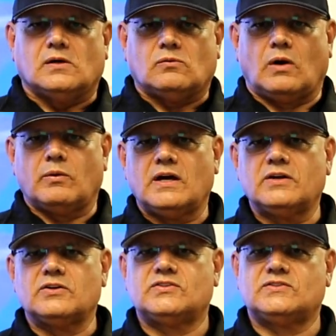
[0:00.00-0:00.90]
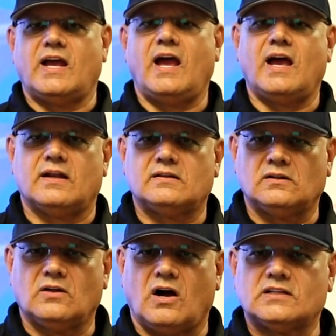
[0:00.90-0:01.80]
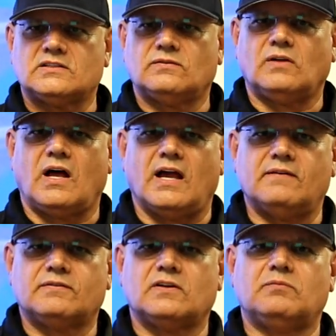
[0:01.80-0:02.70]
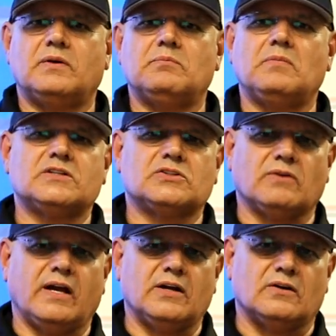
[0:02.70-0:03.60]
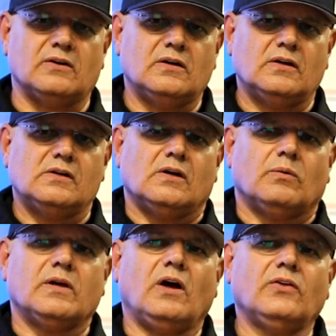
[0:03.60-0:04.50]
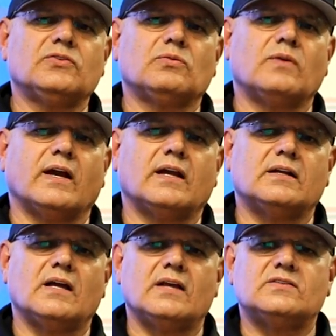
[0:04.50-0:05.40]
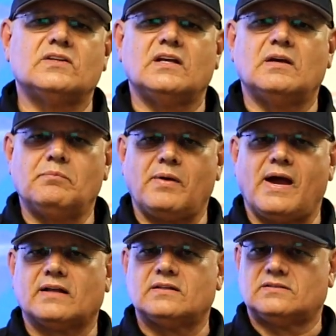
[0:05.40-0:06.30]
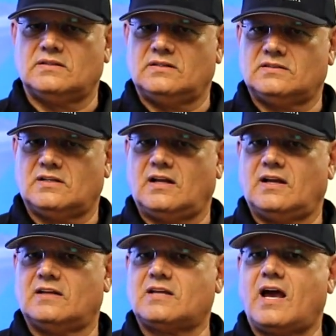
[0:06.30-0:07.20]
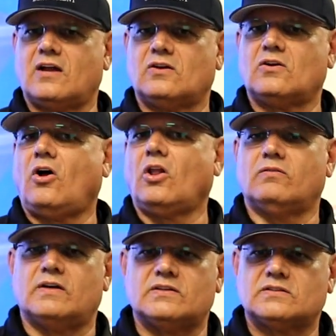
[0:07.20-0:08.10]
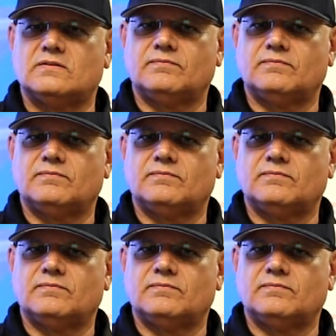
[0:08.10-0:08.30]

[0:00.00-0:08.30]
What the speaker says: While we understand the loss of life could have been much greater, we also recognize the impact this incident has had on all of us.